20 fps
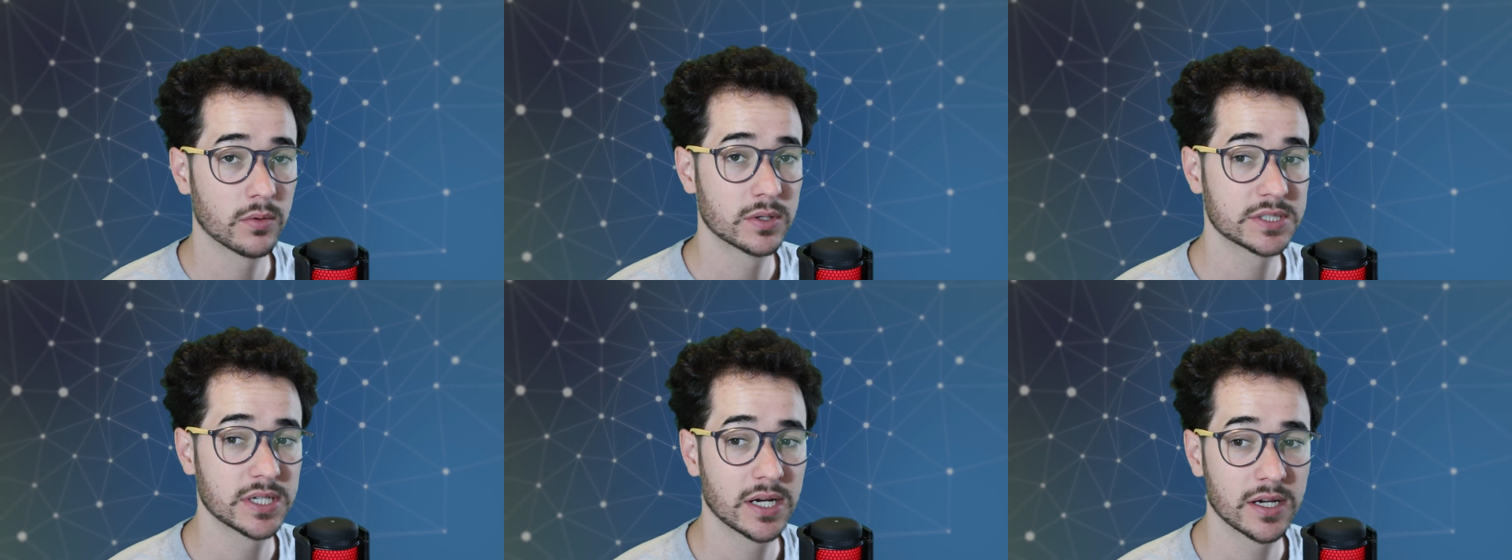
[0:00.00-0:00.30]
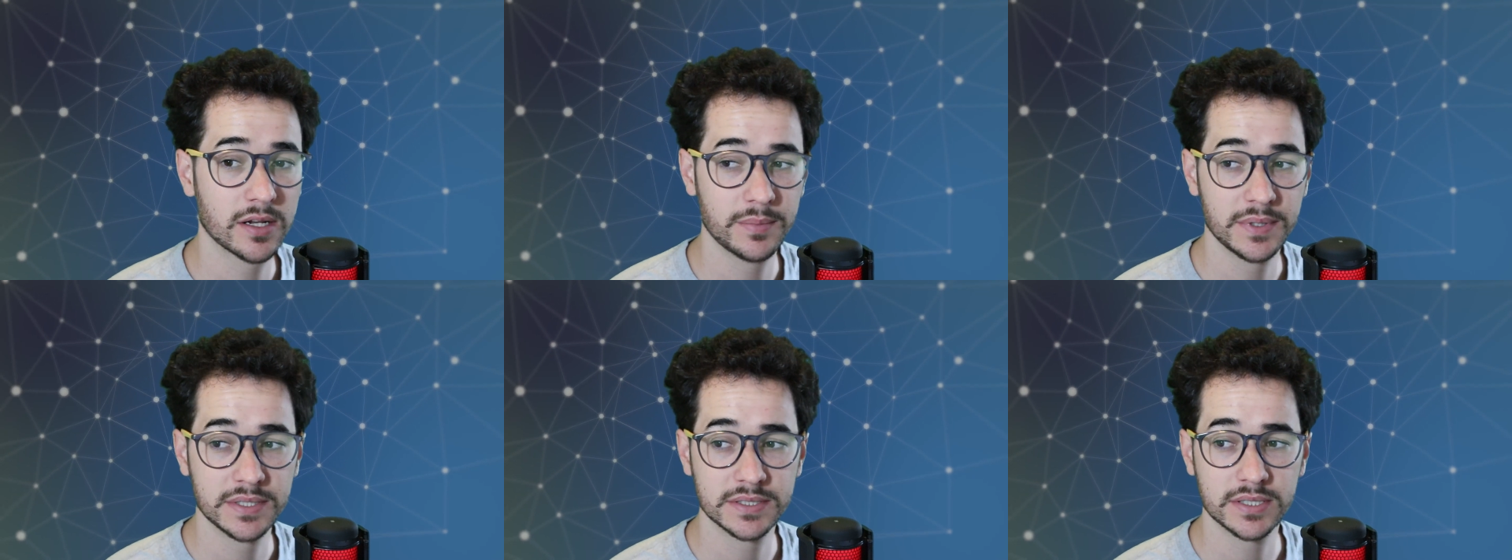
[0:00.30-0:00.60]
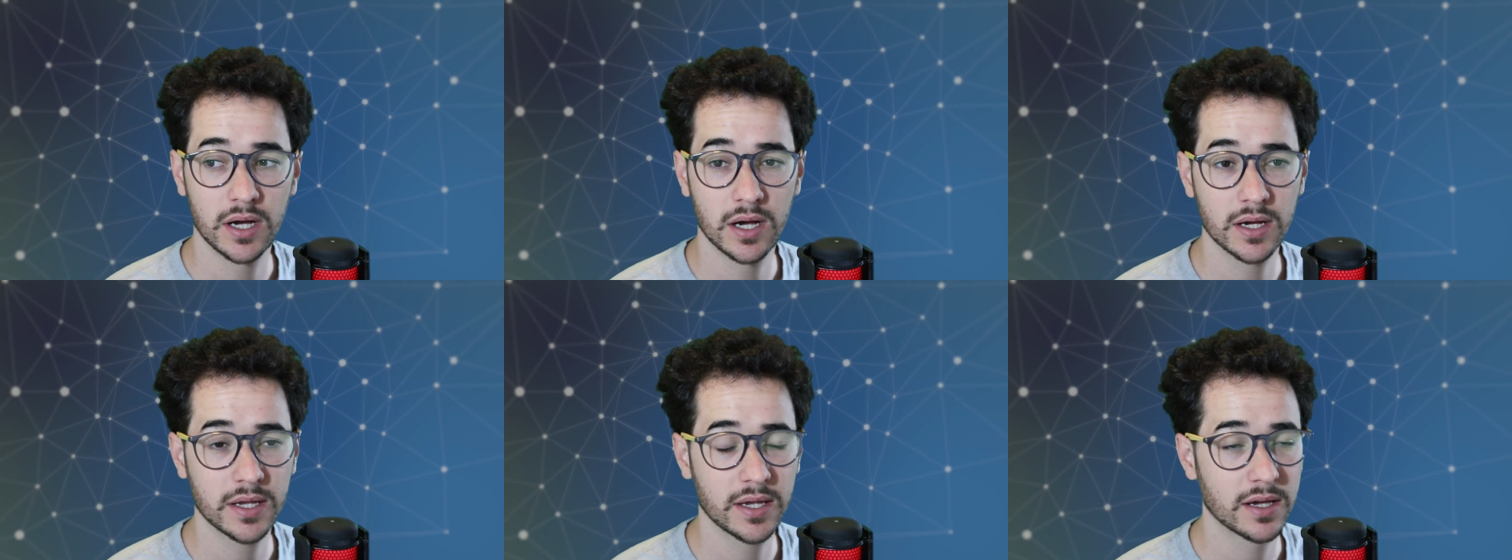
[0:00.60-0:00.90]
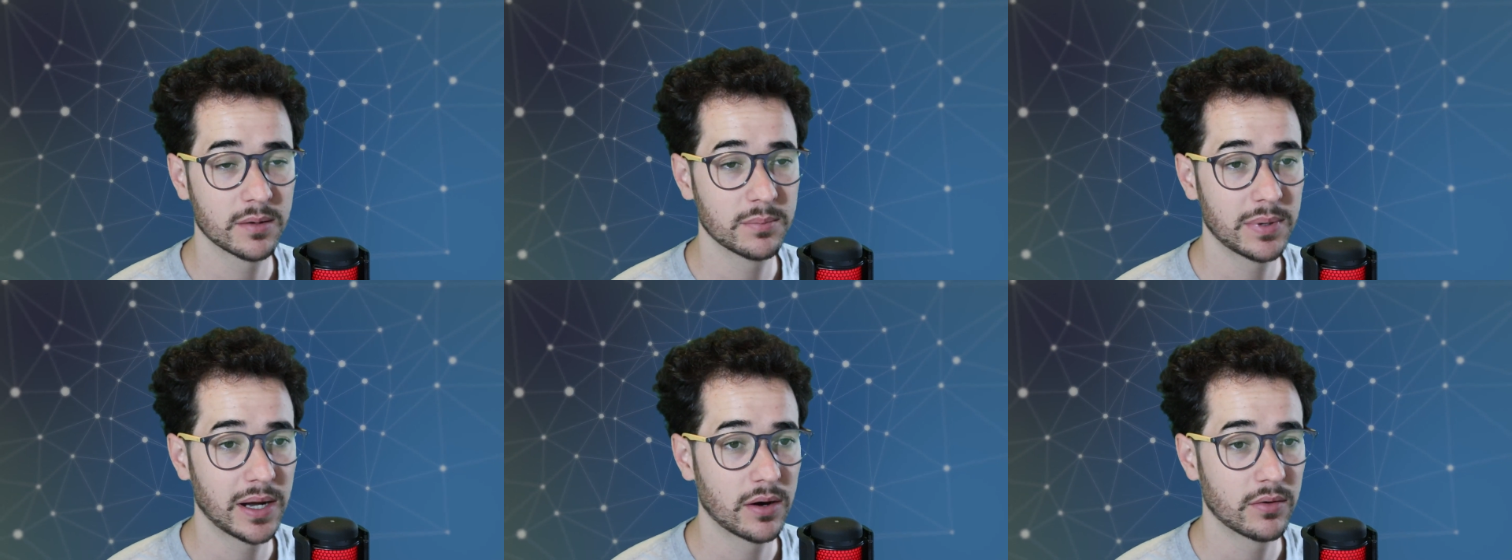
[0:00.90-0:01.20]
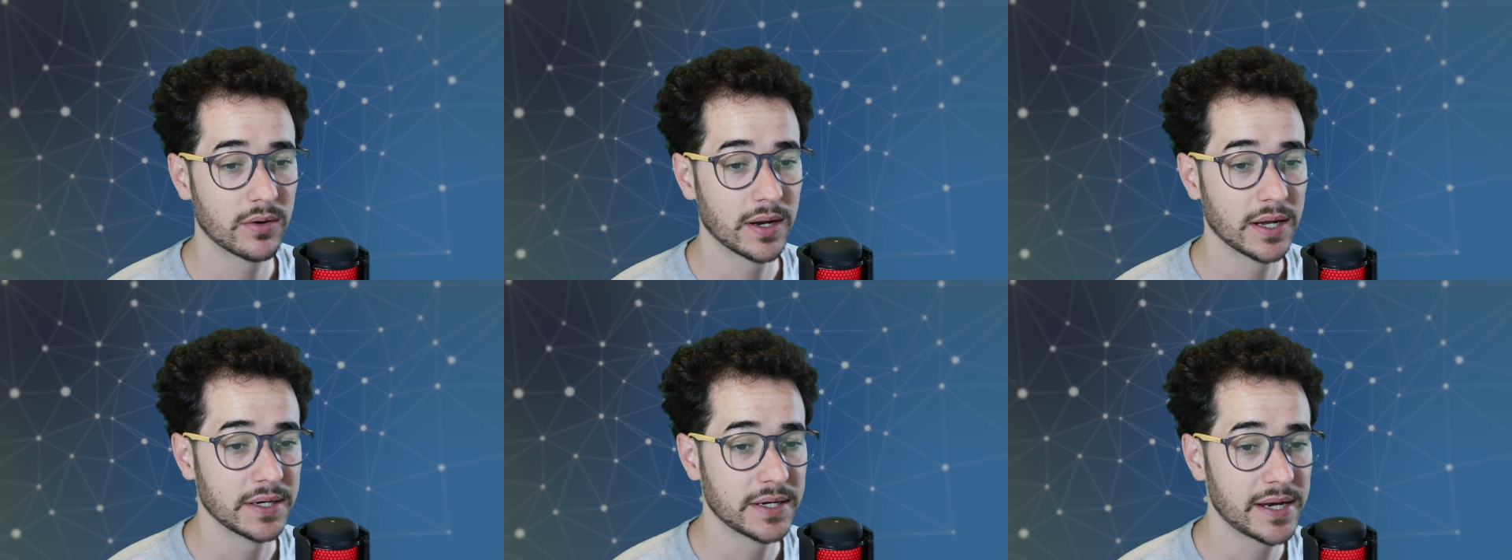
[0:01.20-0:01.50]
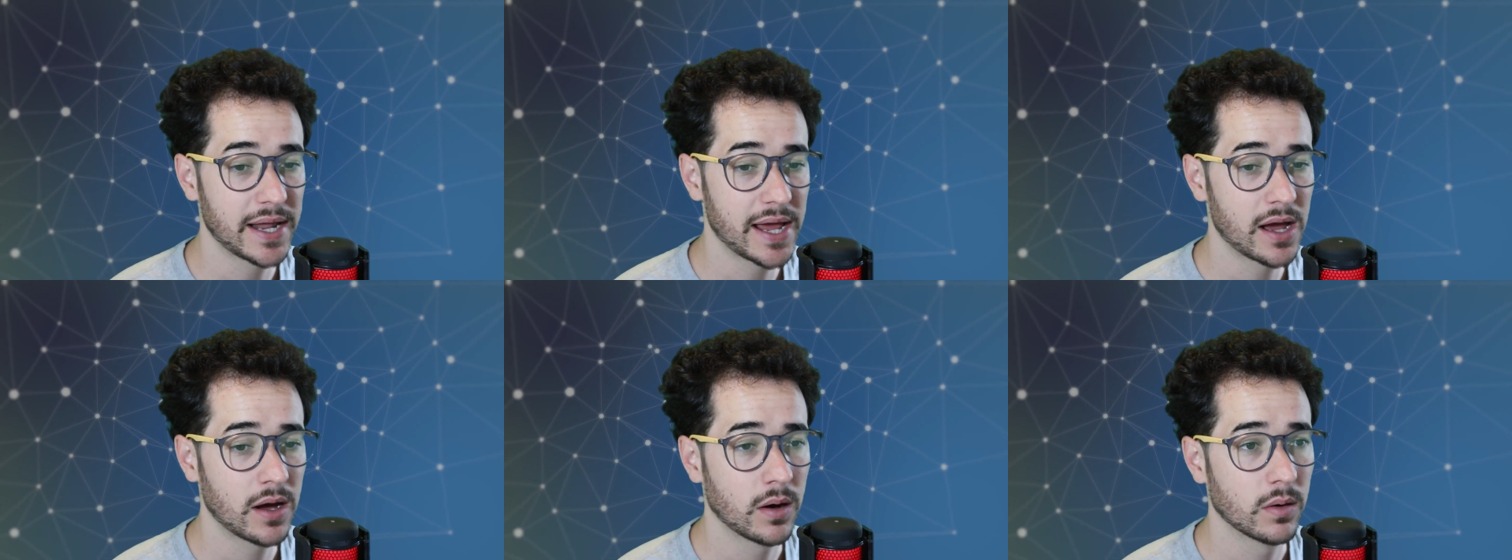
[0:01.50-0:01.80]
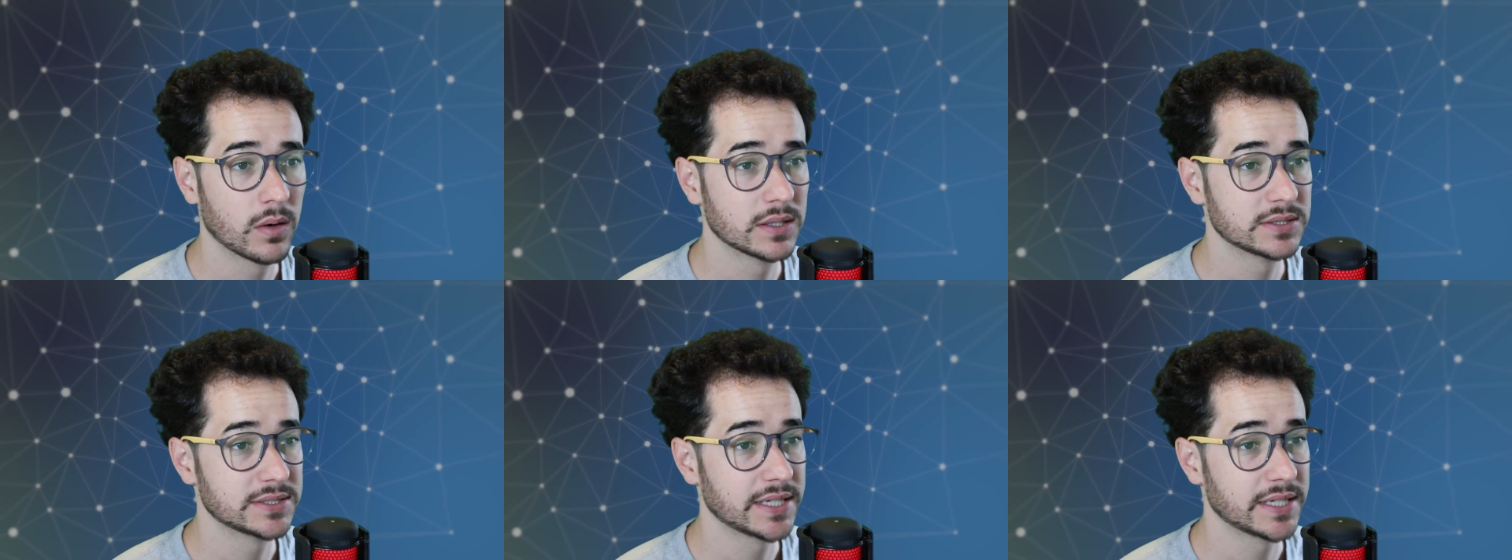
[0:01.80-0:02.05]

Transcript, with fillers: which I'm going to be talking about right now.